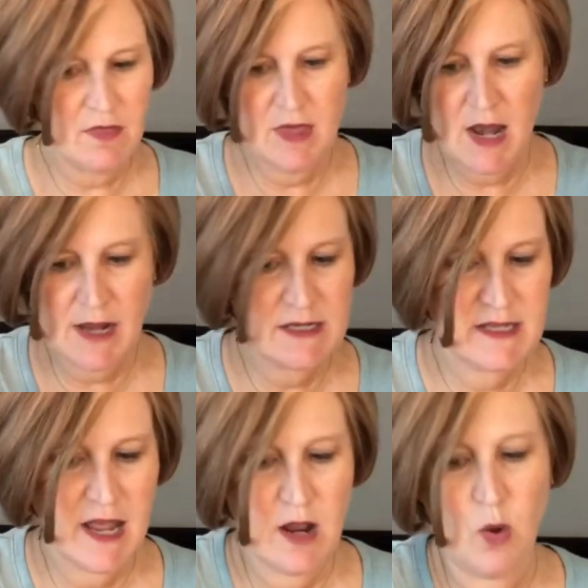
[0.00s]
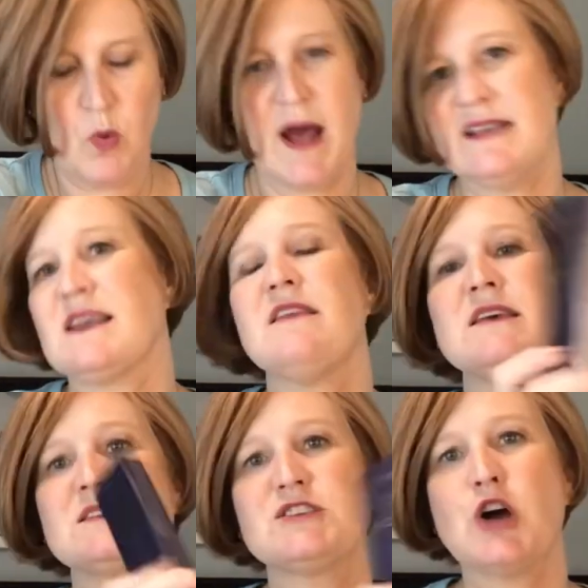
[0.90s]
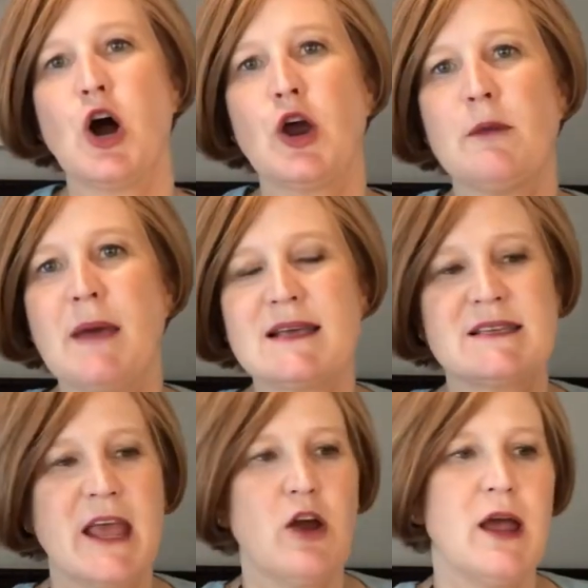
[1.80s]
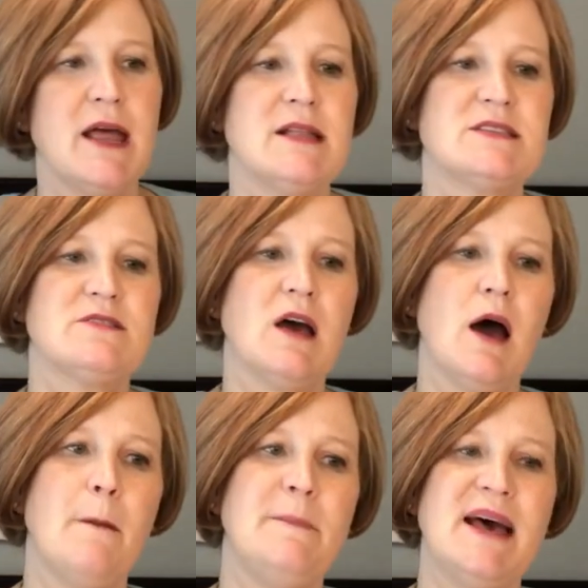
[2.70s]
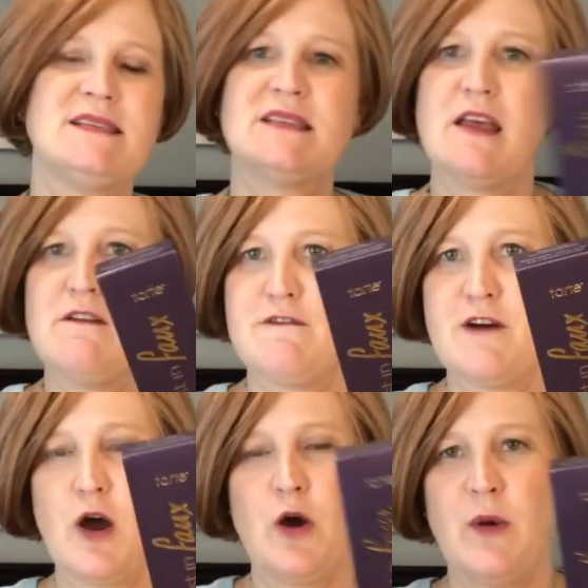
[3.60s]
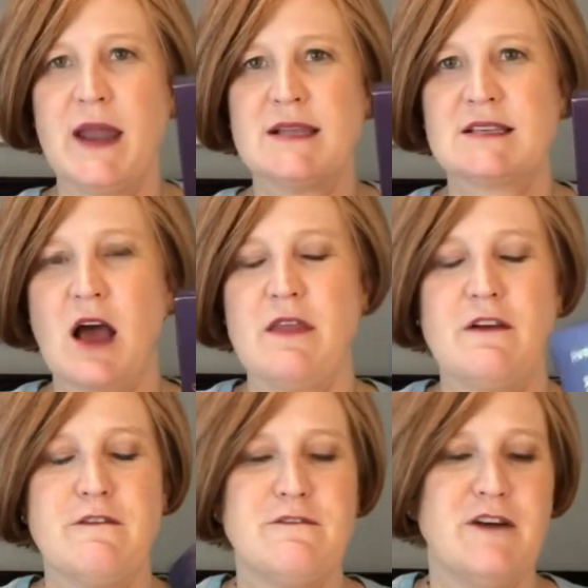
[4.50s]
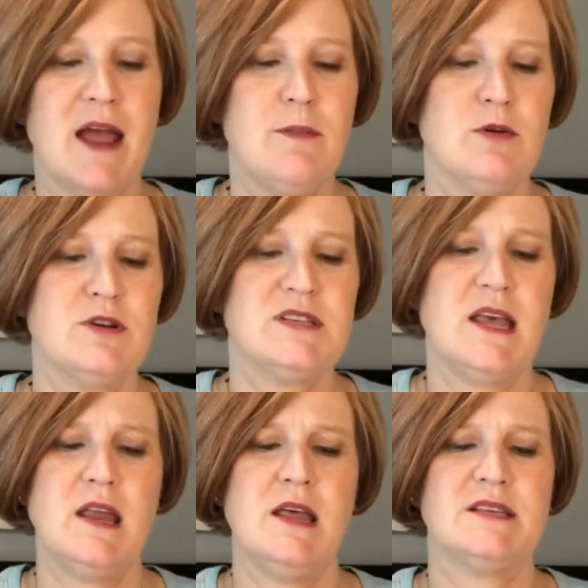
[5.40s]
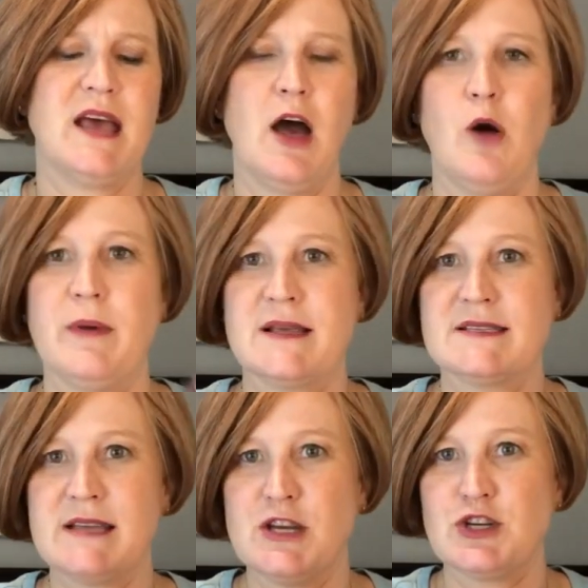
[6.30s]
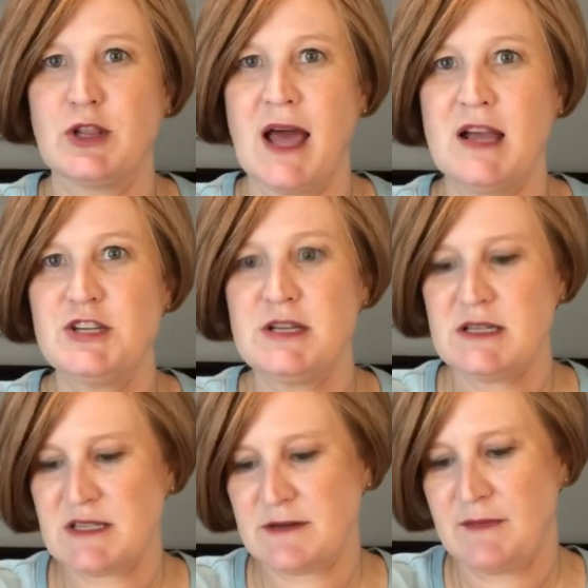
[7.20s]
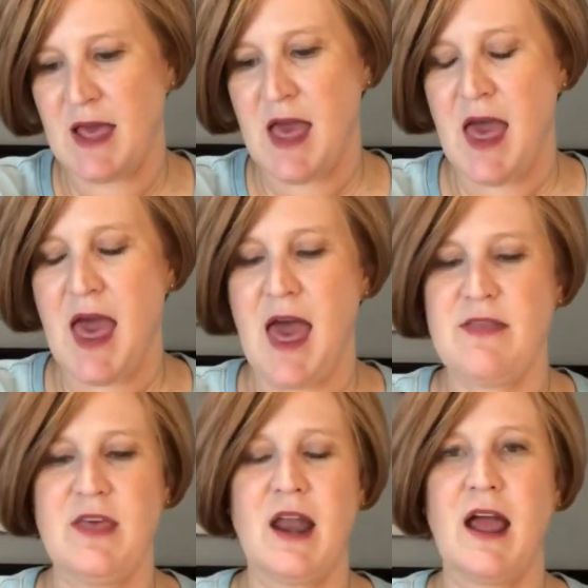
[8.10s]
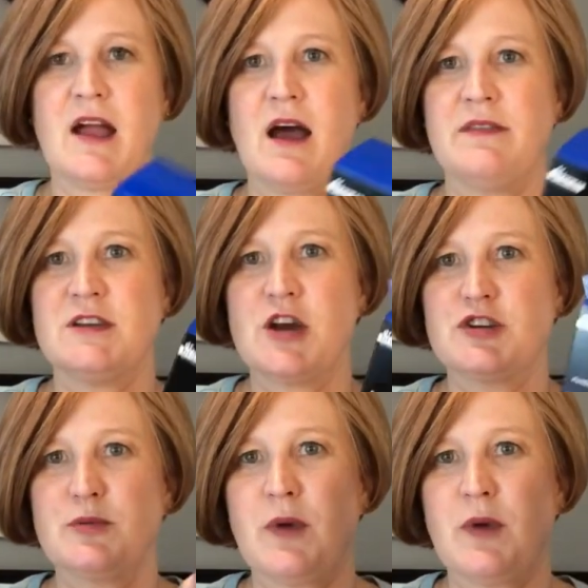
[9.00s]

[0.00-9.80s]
The next thing was this Tarte mascara. It's uh, Best in Faux and it's got the fibers in it to help extend your lashes. And then I got the Dr.